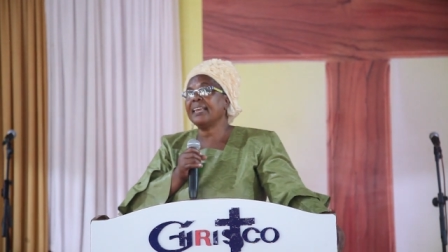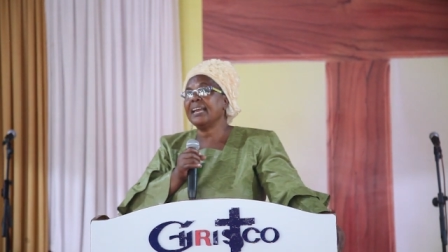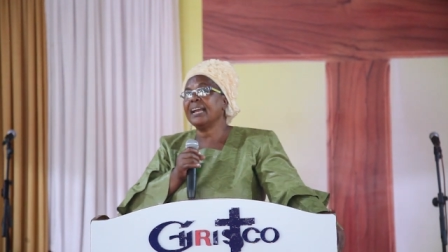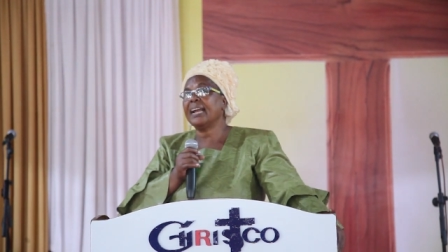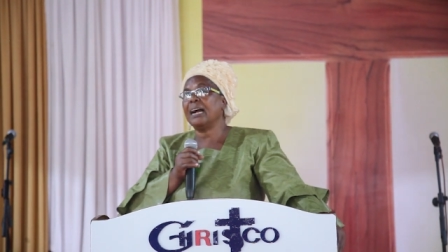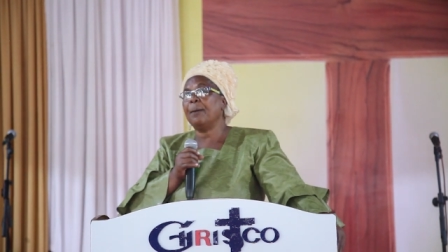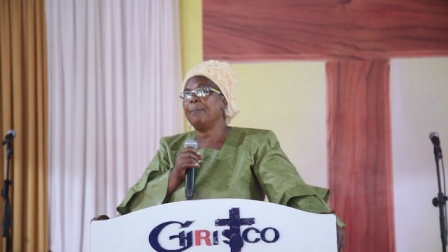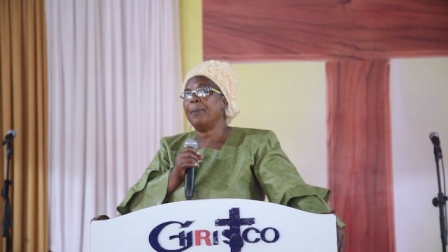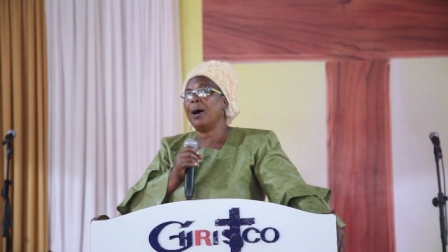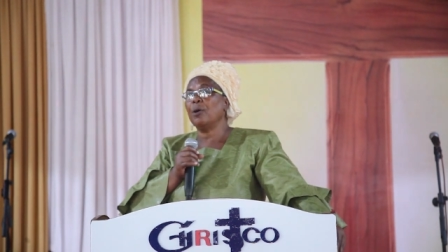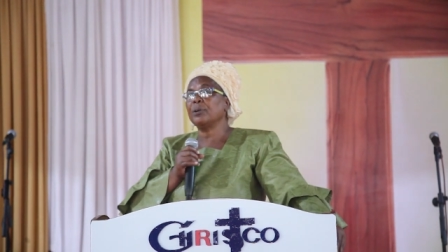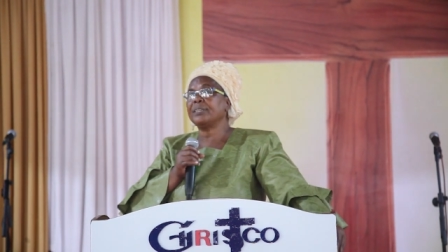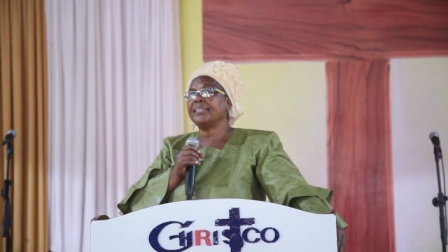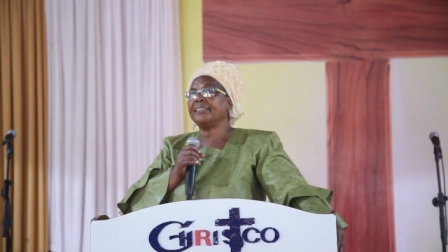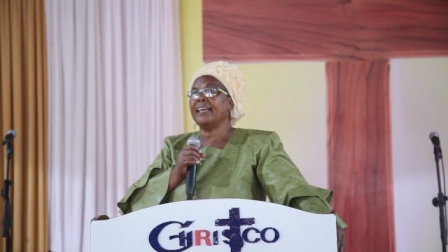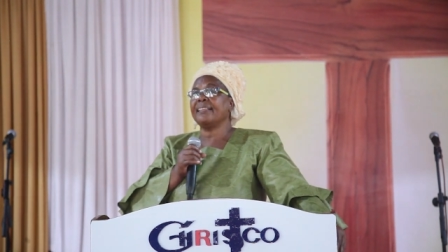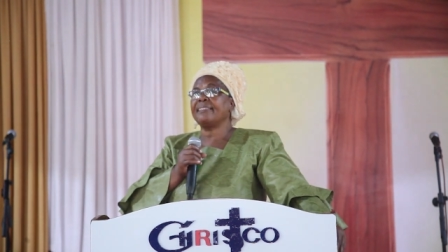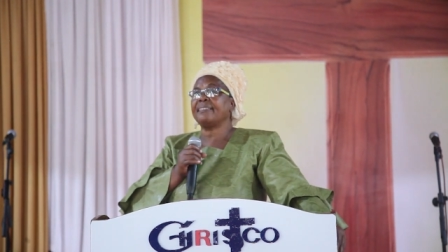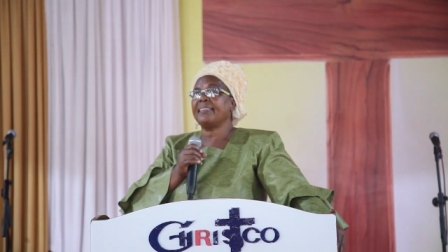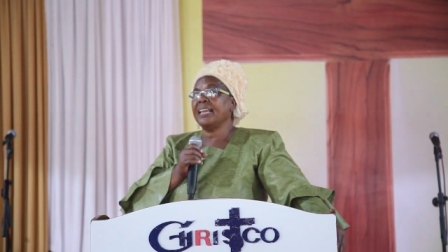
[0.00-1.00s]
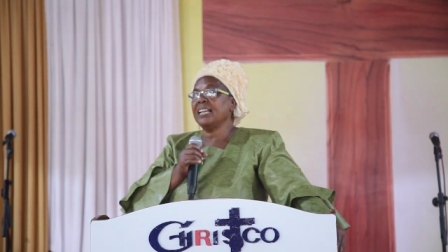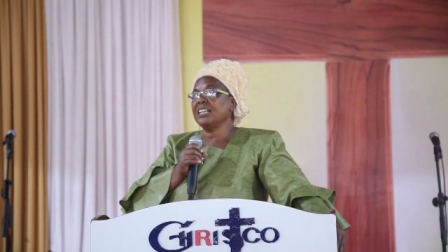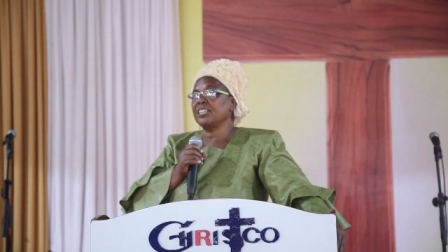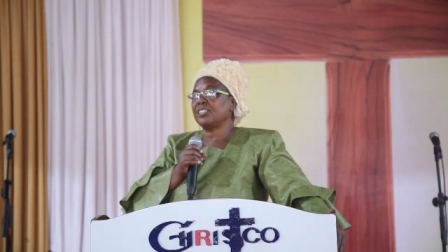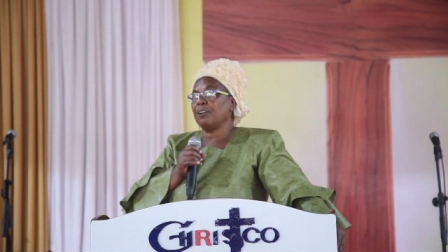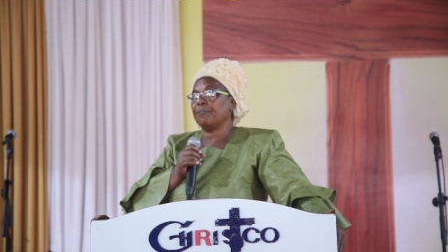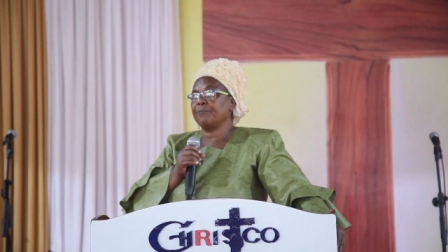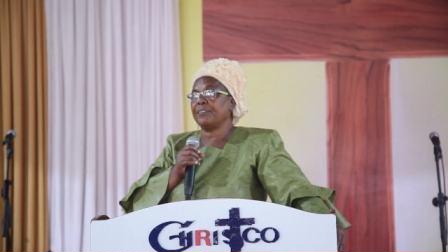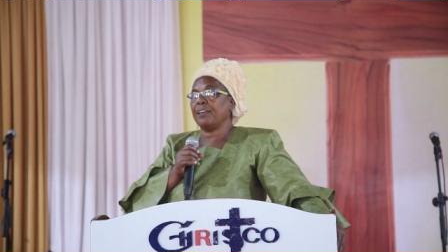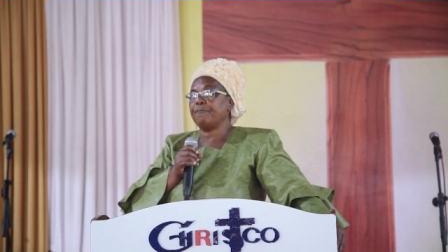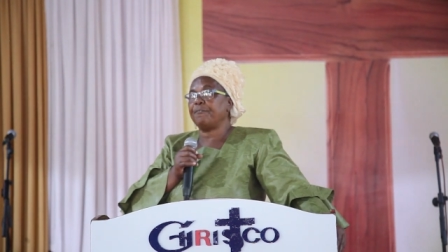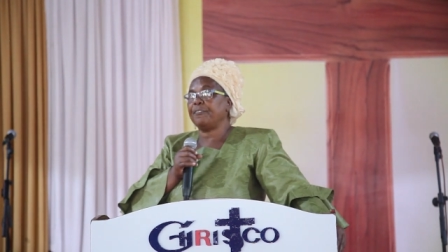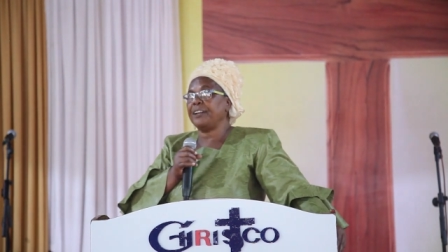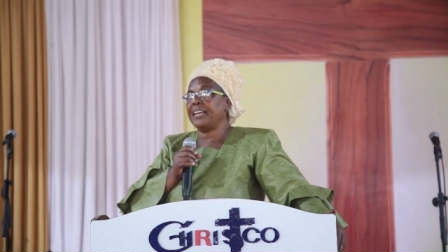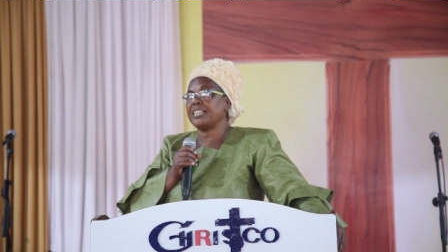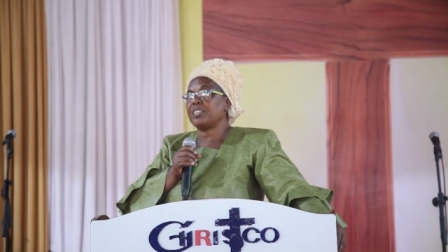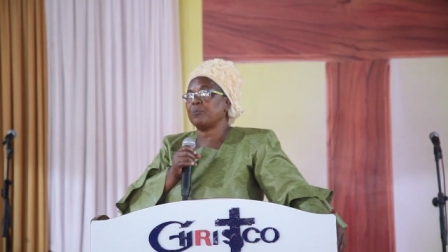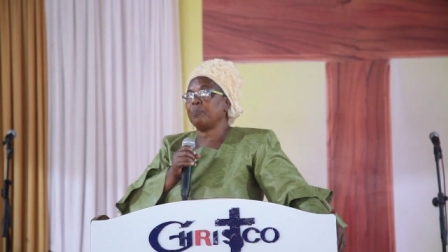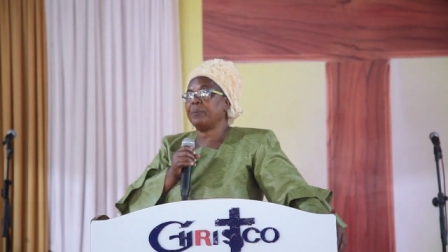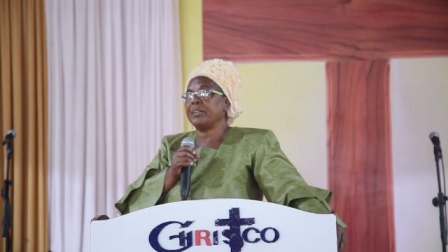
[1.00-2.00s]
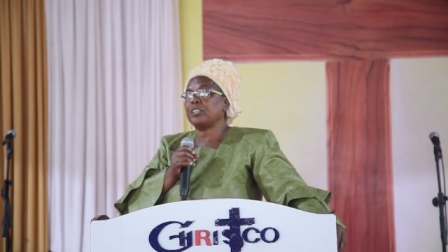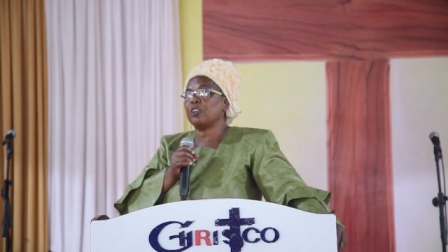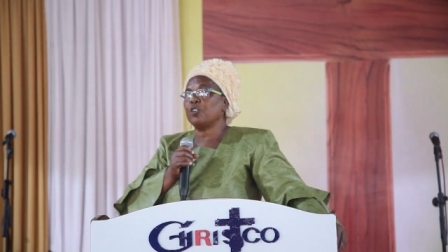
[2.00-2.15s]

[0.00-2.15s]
think about the things of the flesh,